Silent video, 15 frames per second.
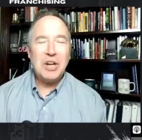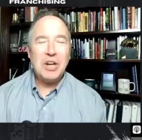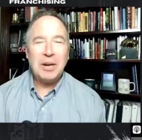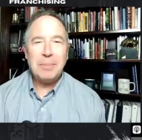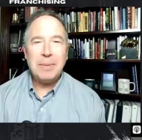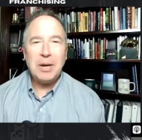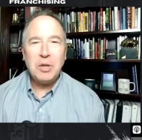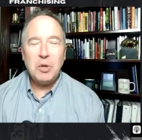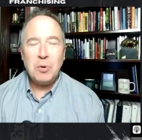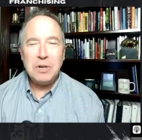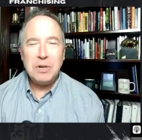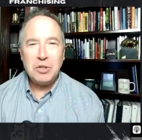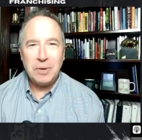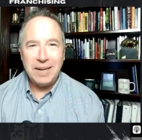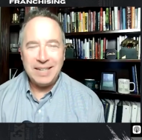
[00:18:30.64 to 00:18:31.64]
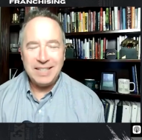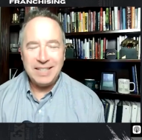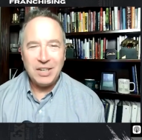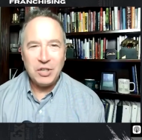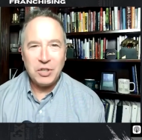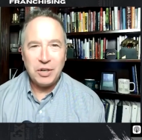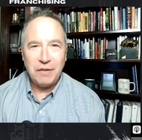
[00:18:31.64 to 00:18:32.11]
talk about your
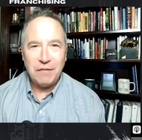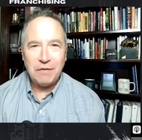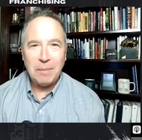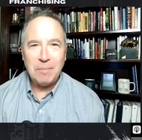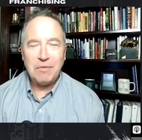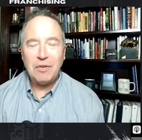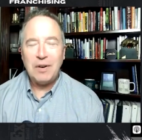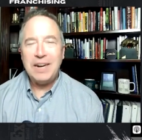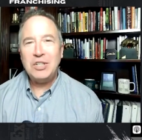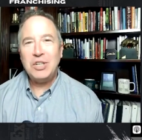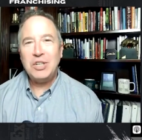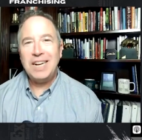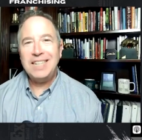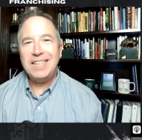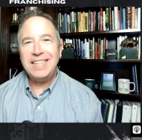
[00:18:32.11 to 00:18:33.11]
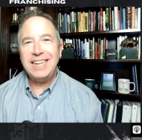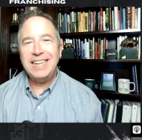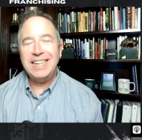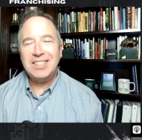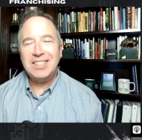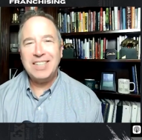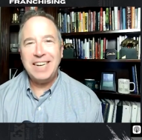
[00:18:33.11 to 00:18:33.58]
transition from franchisee
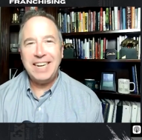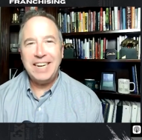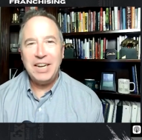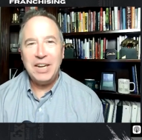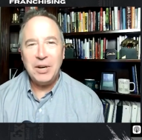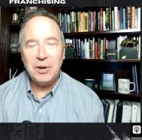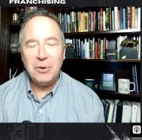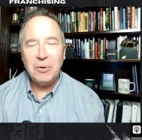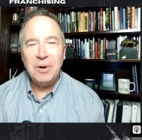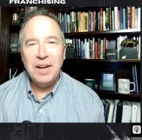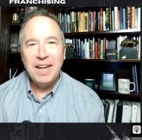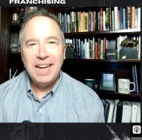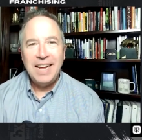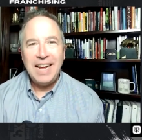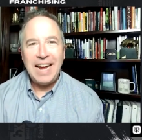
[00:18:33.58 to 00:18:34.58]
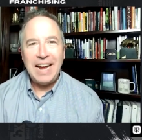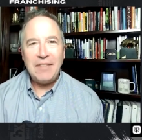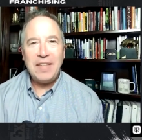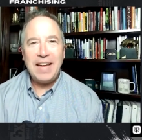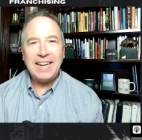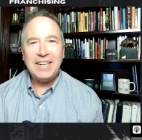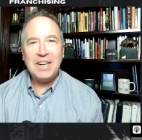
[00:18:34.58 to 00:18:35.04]
to C E O. How'd
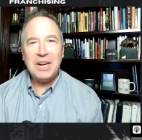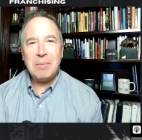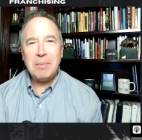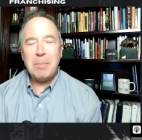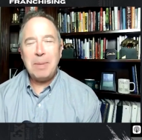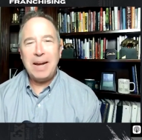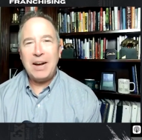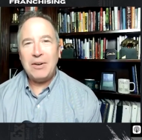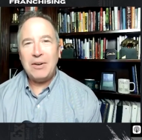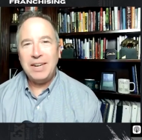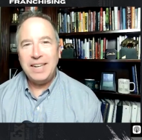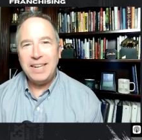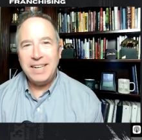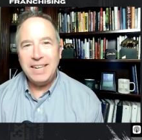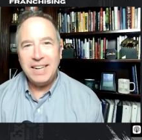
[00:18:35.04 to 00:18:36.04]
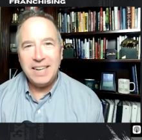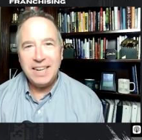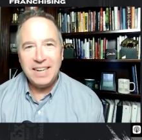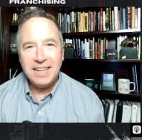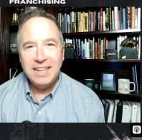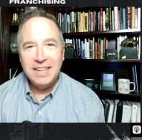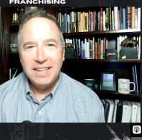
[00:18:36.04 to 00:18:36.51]
that come about? And
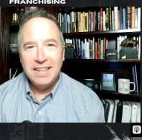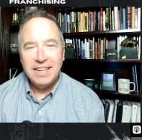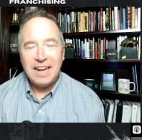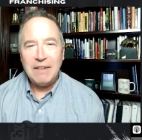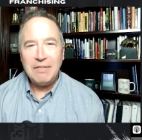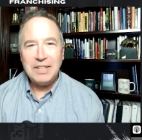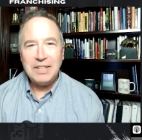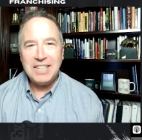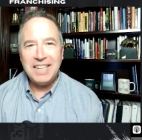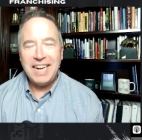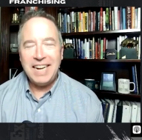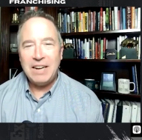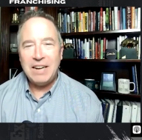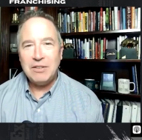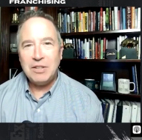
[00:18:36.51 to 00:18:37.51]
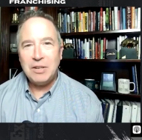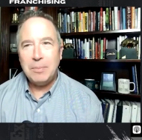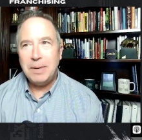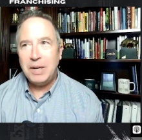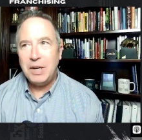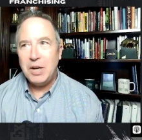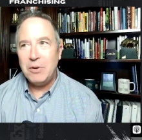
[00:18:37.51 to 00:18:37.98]
uh, obviously, how's it
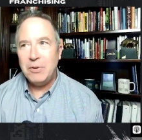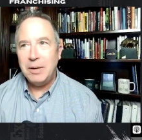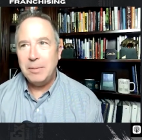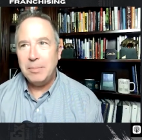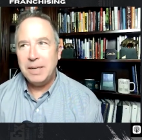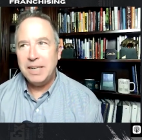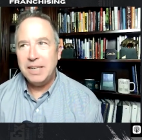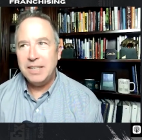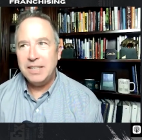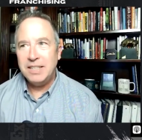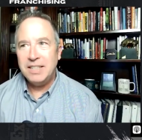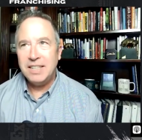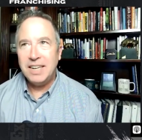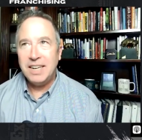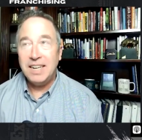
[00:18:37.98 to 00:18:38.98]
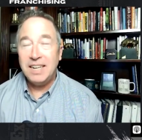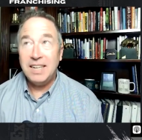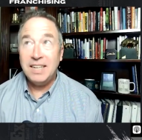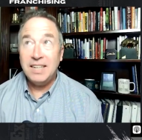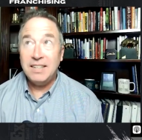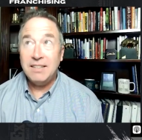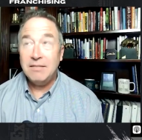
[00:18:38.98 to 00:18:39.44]
been going? Because
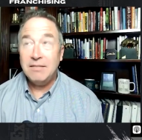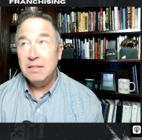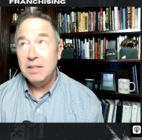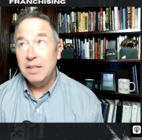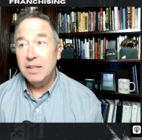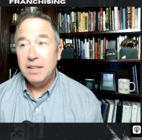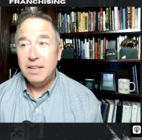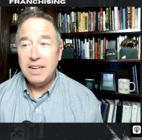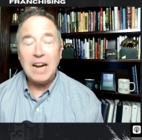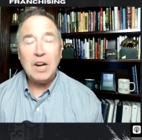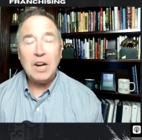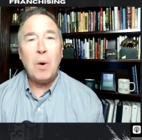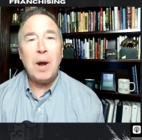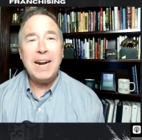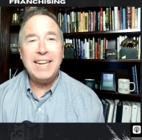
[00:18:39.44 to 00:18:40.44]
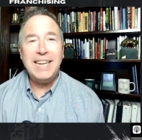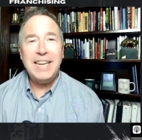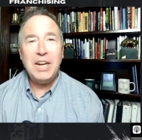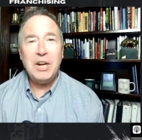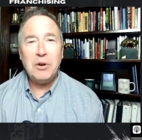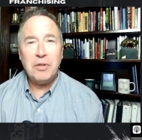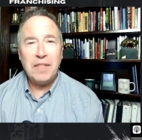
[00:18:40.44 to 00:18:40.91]
uh, not quite a
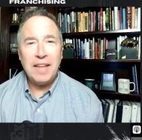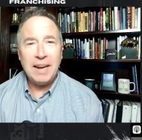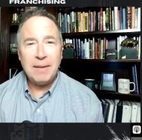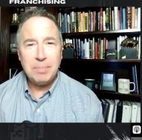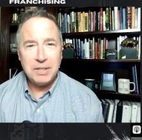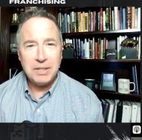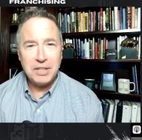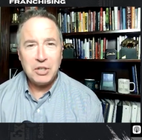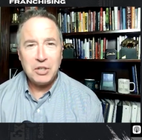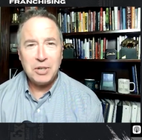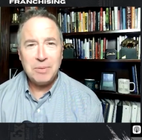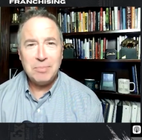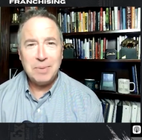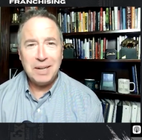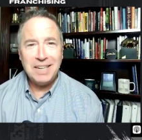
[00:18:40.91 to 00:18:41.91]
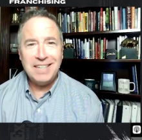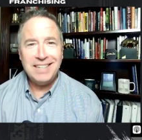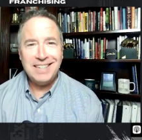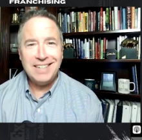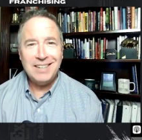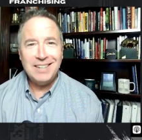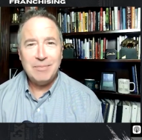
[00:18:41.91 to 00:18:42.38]
year in that position, but
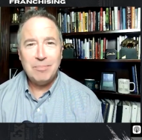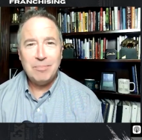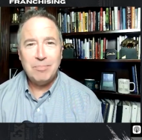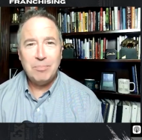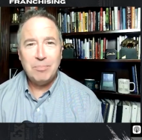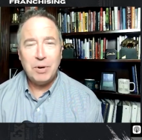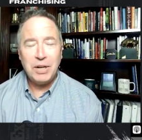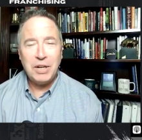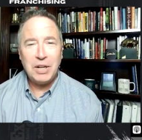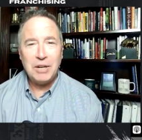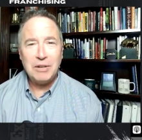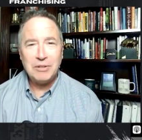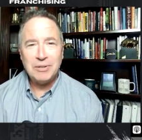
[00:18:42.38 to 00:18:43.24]
pretty close.